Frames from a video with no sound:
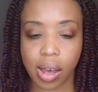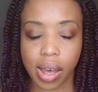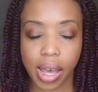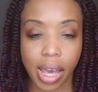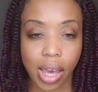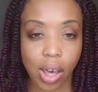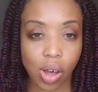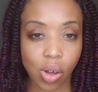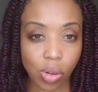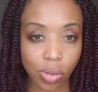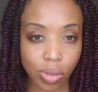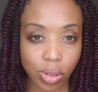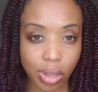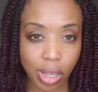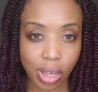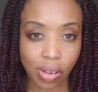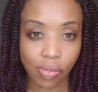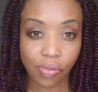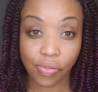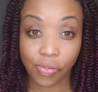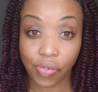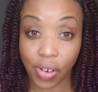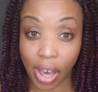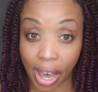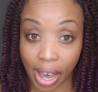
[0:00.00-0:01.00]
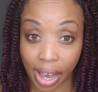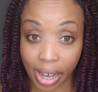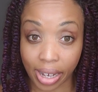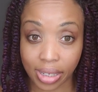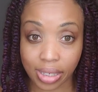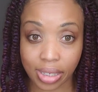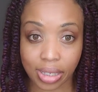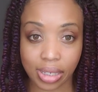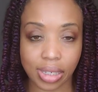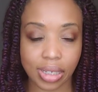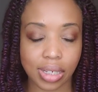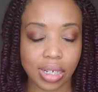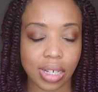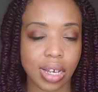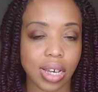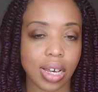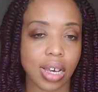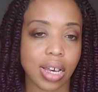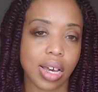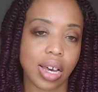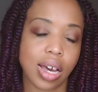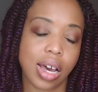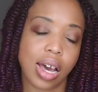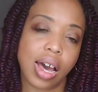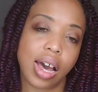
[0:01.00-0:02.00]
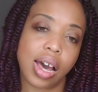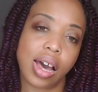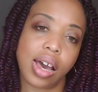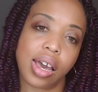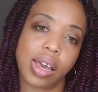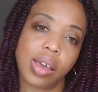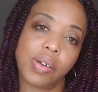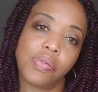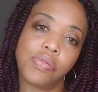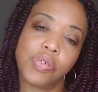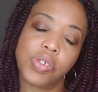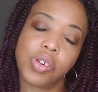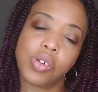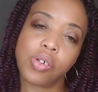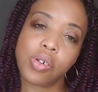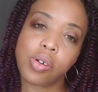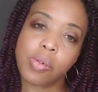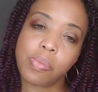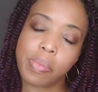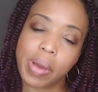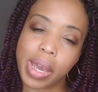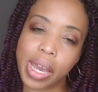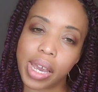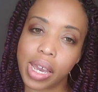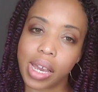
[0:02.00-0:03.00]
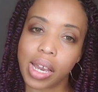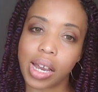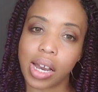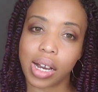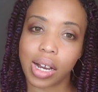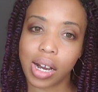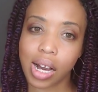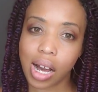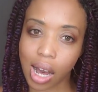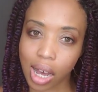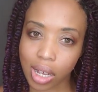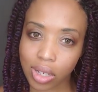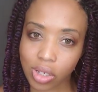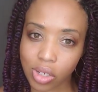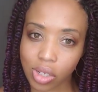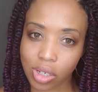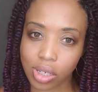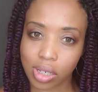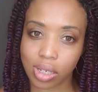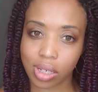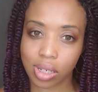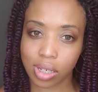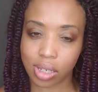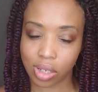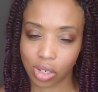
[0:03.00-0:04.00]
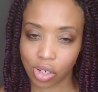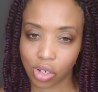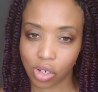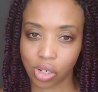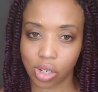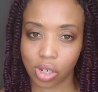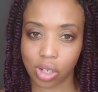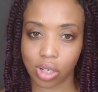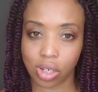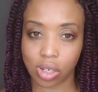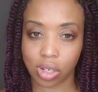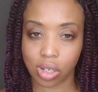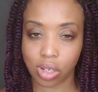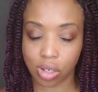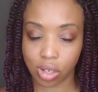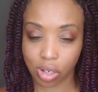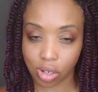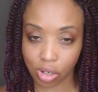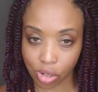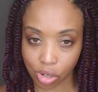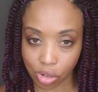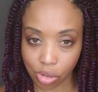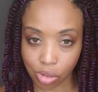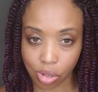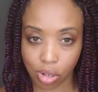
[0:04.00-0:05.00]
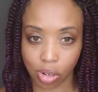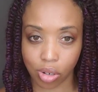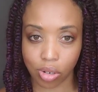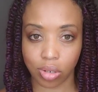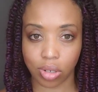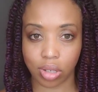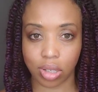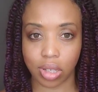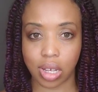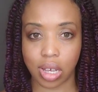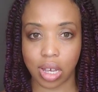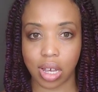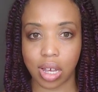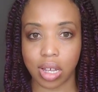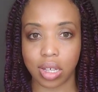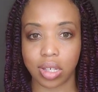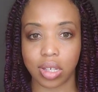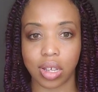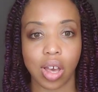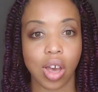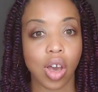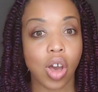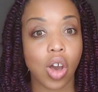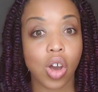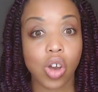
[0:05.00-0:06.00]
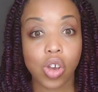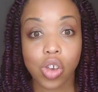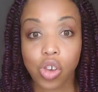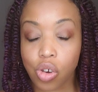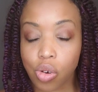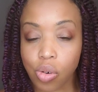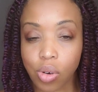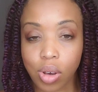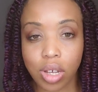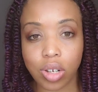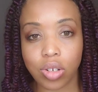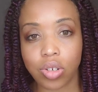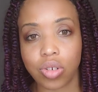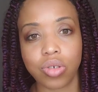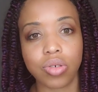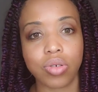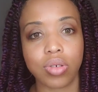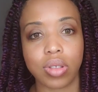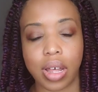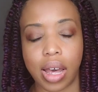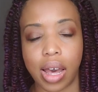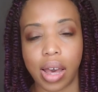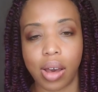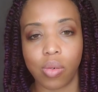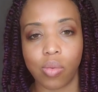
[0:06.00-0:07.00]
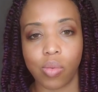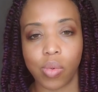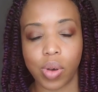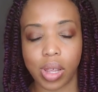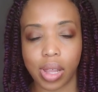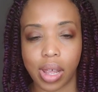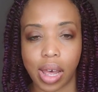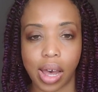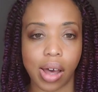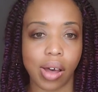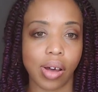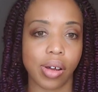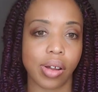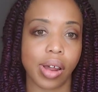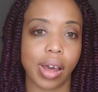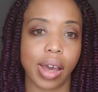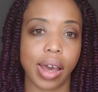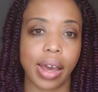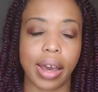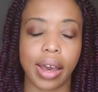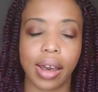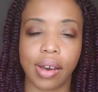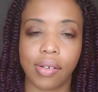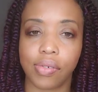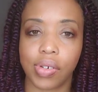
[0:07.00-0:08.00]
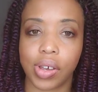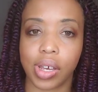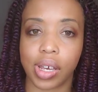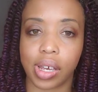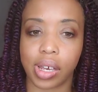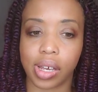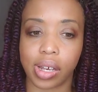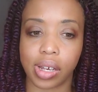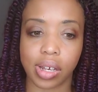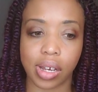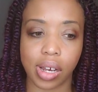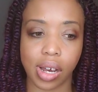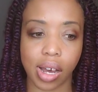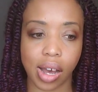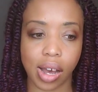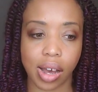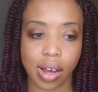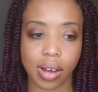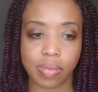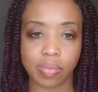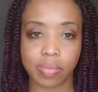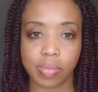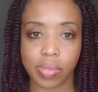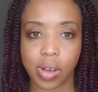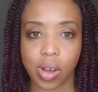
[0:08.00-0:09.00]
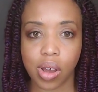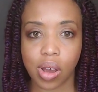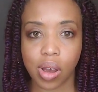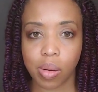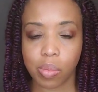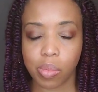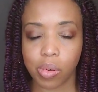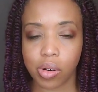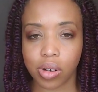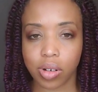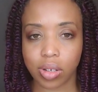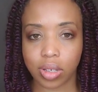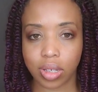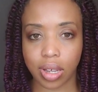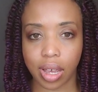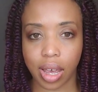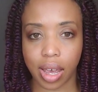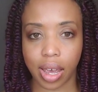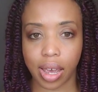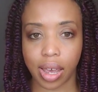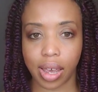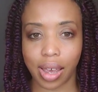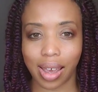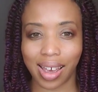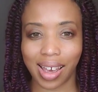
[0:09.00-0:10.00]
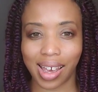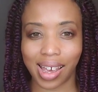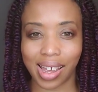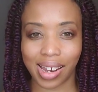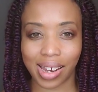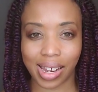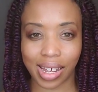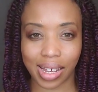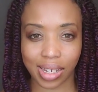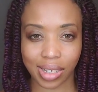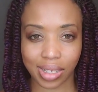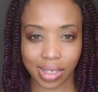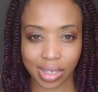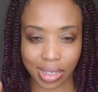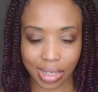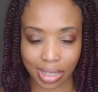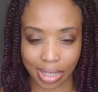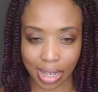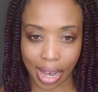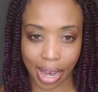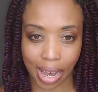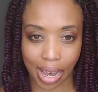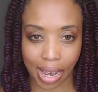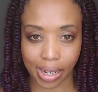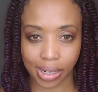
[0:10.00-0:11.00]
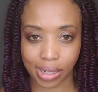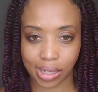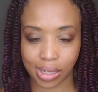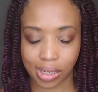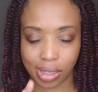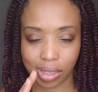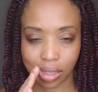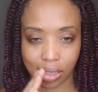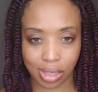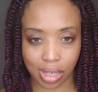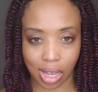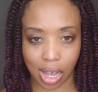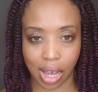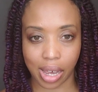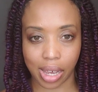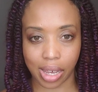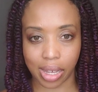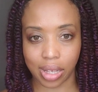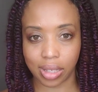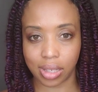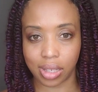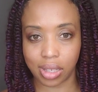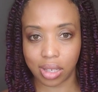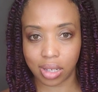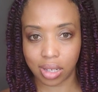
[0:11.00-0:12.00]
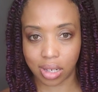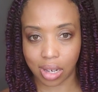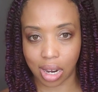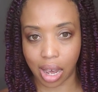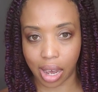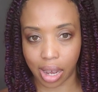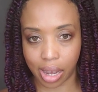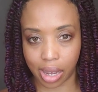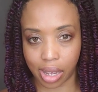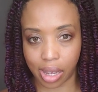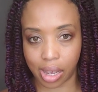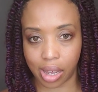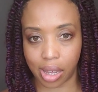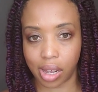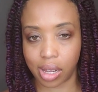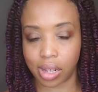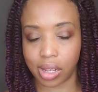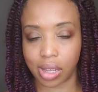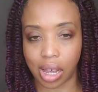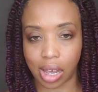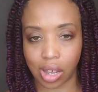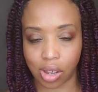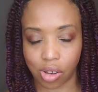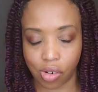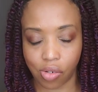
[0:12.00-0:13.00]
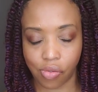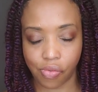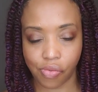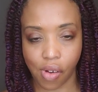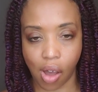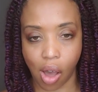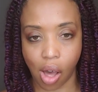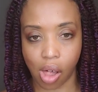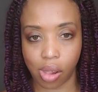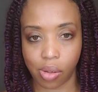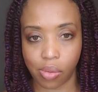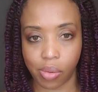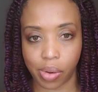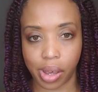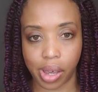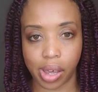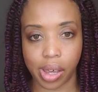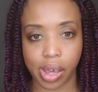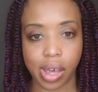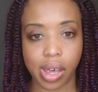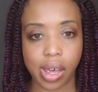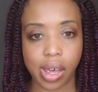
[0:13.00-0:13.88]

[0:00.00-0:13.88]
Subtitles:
healthy fats. If you're making a conscious decision to do those things, you can do that without having, per se, an exact science diet that you're following.